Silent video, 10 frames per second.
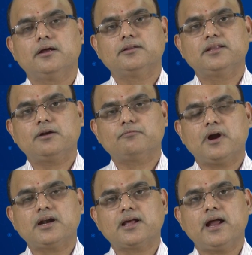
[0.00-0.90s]
that
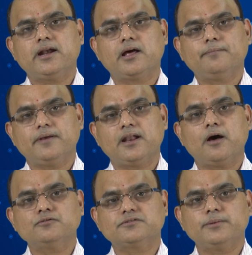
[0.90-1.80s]
what kind of
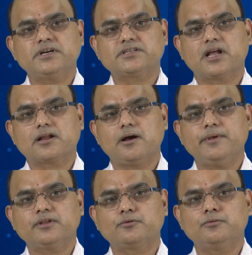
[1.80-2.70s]
announcements are
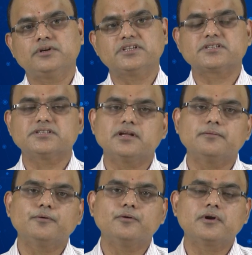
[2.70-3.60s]
coming through
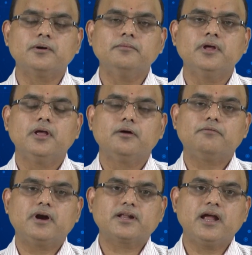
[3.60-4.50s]
discussion forum,
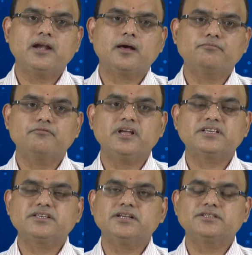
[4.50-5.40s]
what kind of
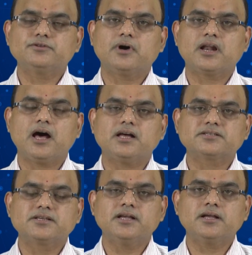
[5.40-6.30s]
questions you are
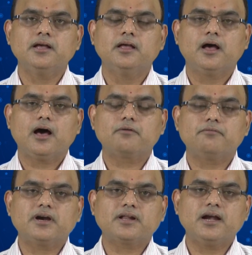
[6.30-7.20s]
asking, or
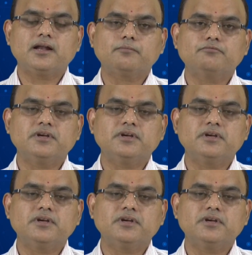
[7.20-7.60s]
what kind of